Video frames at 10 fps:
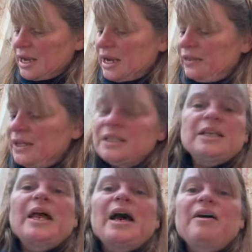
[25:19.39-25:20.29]
and they didn't
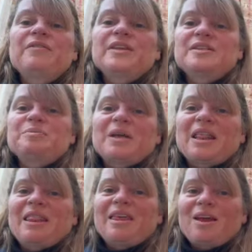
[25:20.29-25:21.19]
have this big
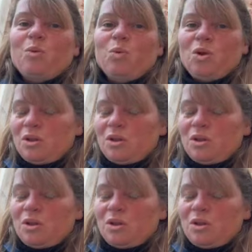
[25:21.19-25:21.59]
thick wool